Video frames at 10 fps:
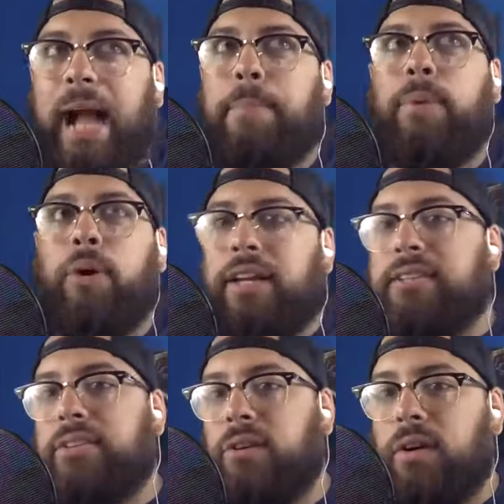I bought
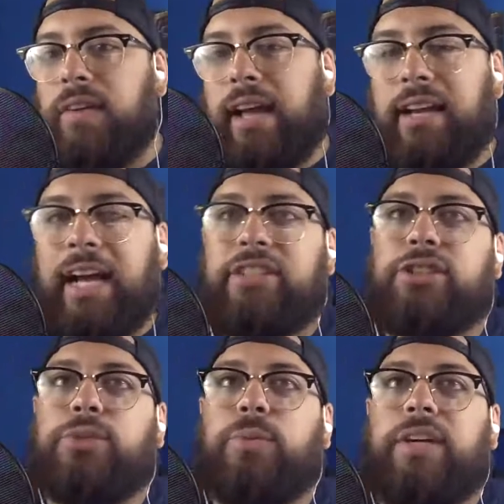into all that. I
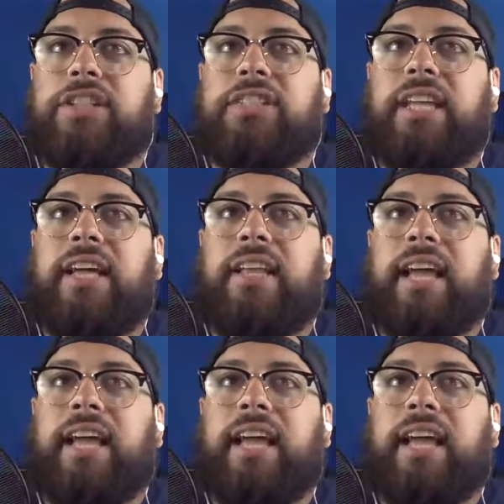just wish that I